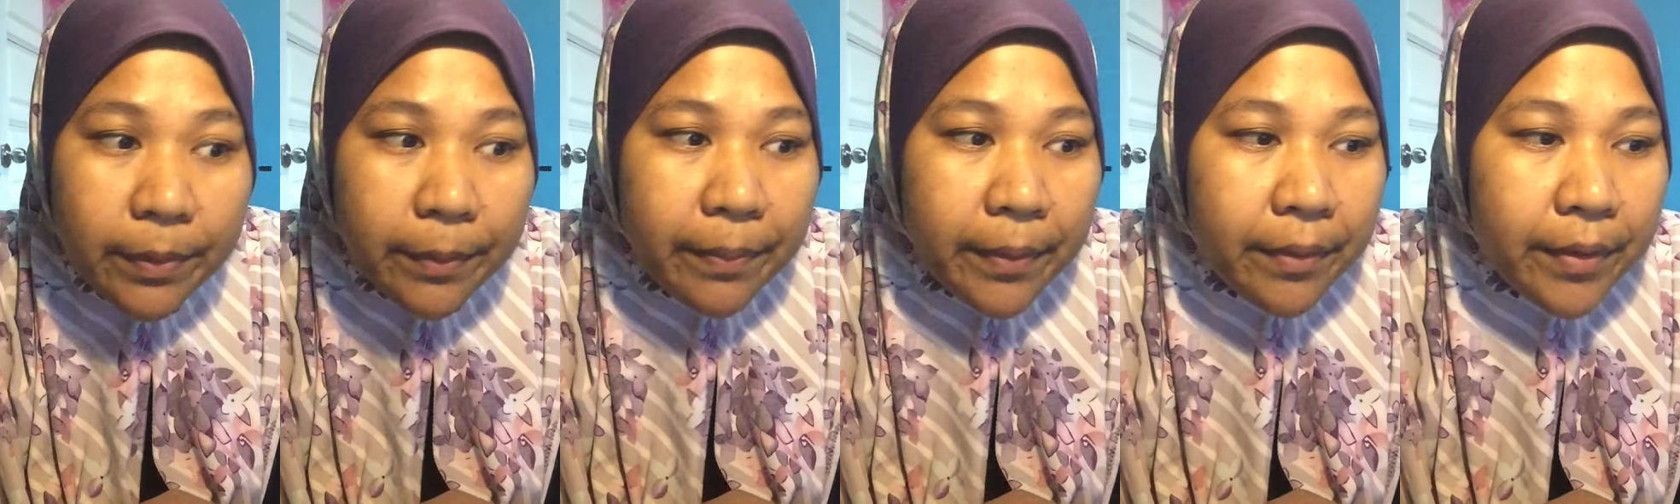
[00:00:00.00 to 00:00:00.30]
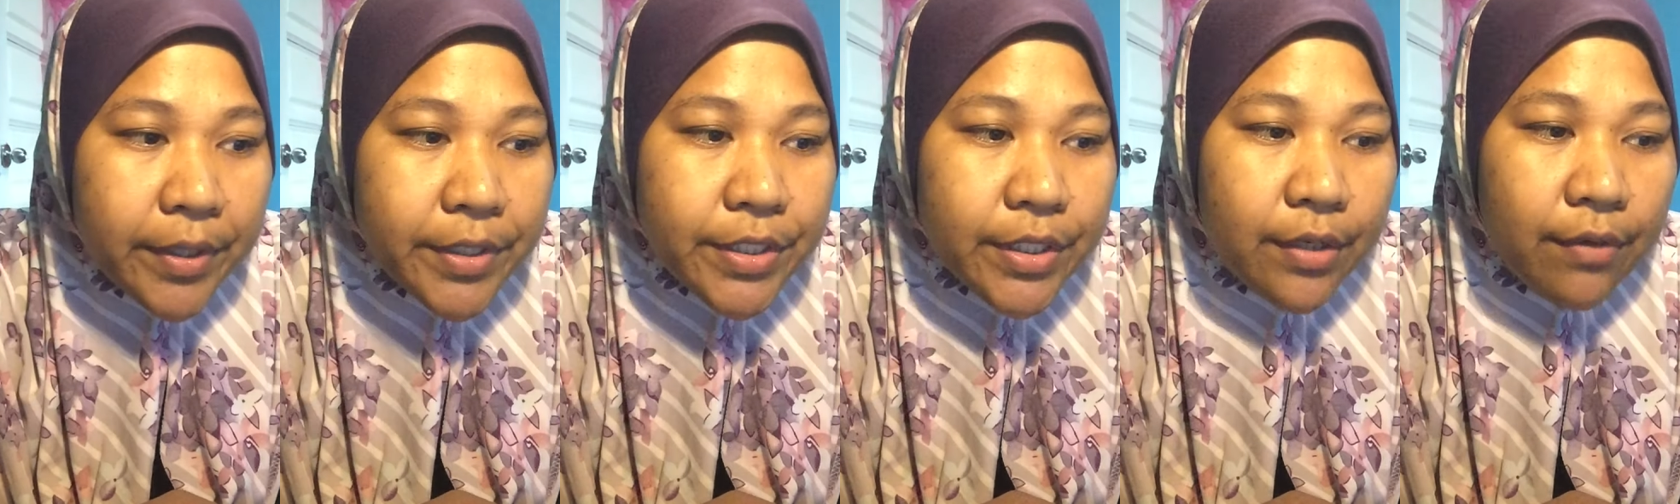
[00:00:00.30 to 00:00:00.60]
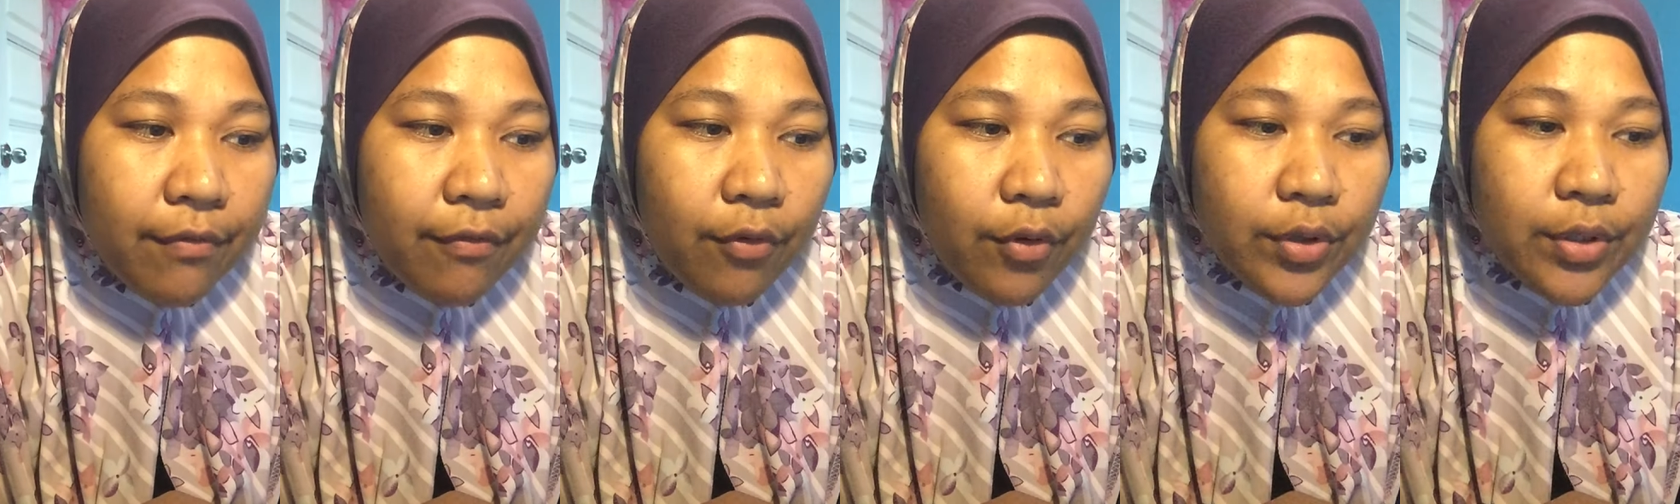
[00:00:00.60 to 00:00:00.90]

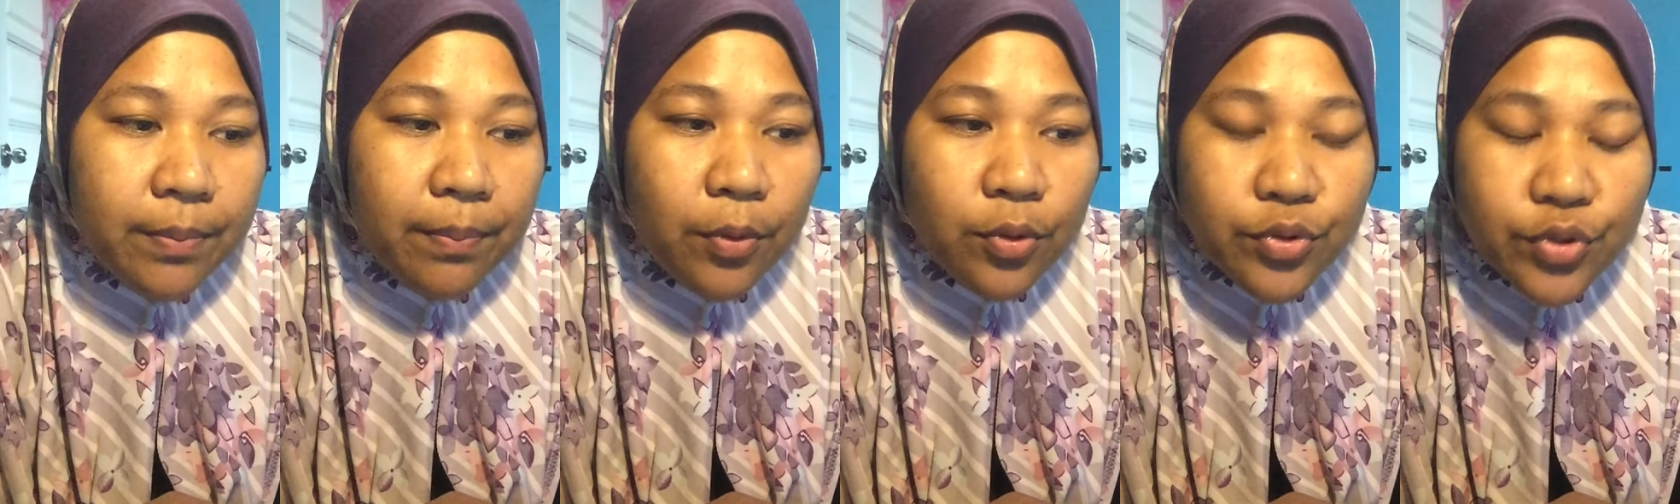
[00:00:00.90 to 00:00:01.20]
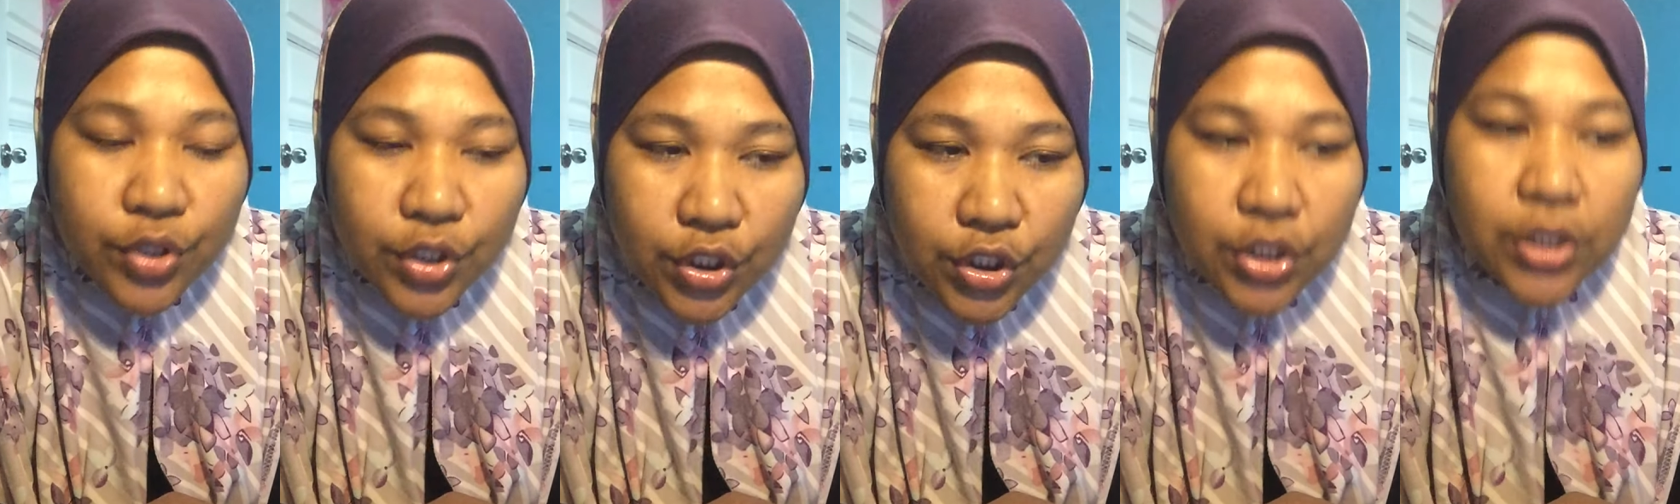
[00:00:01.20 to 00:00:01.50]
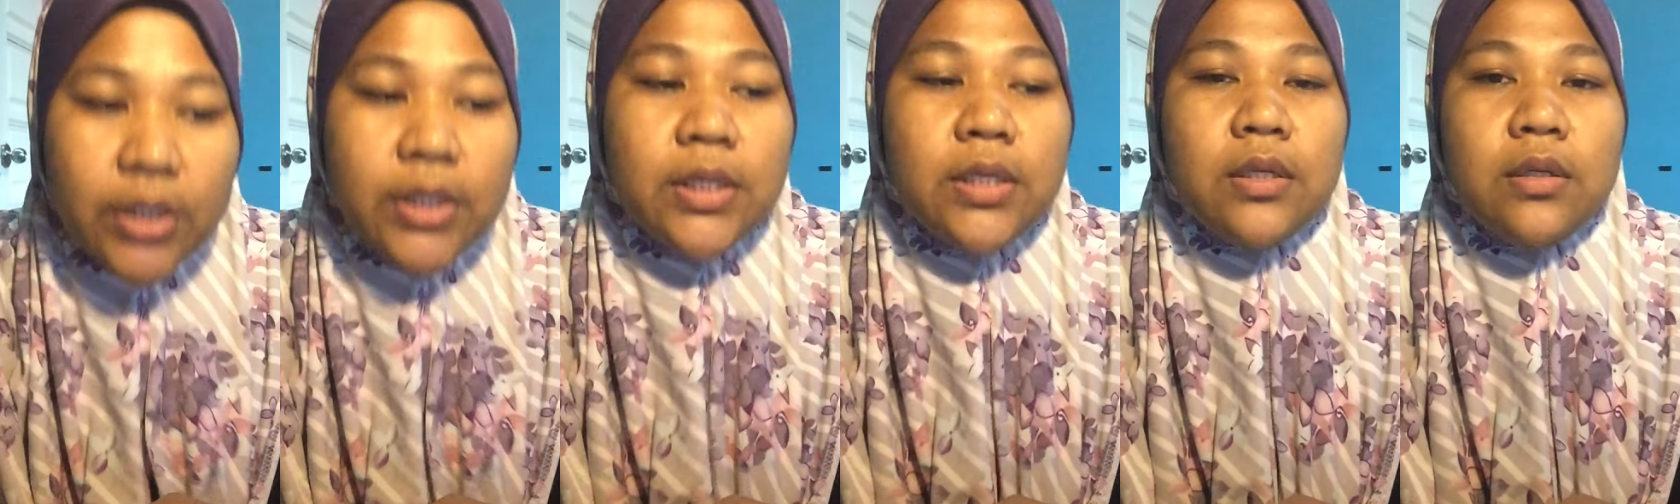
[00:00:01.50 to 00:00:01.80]
preparation for the
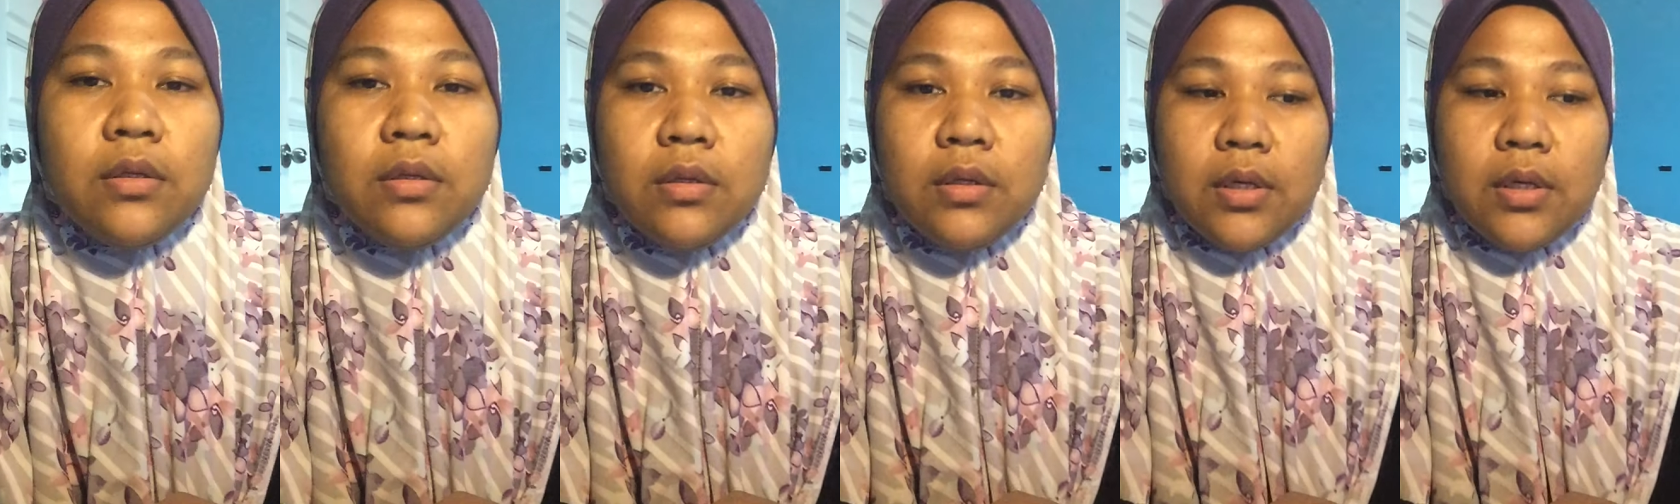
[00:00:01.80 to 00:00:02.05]
position.